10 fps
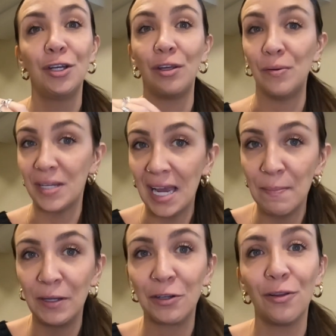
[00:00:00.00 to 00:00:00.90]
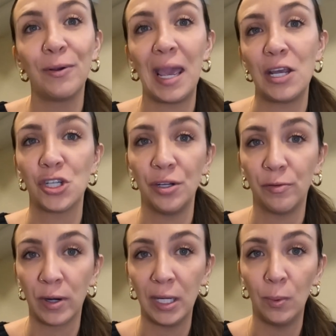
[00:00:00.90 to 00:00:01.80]
You type in your location of
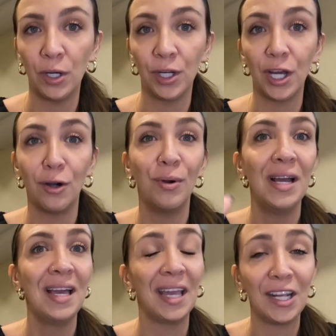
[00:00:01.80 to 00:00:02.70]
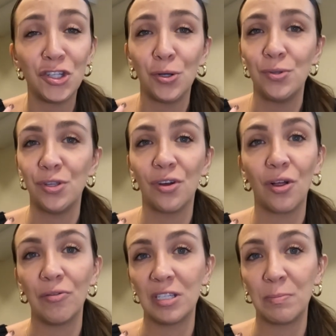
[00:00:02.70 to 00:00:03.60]
where you want to go. It shows you the
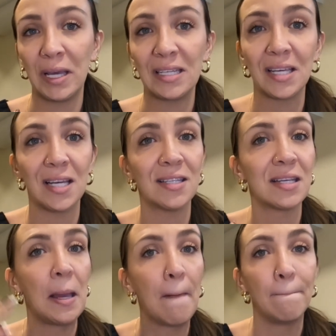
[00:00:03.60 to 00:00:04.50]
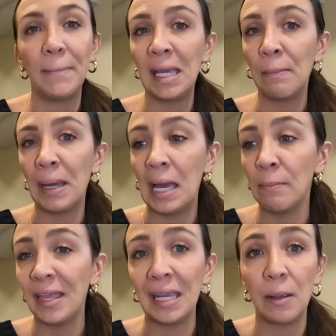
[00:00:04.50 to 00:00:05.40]
closest places. Bing,
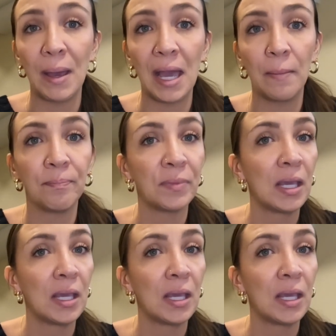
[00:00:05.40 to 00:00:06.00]
bam, thank you, ma'am.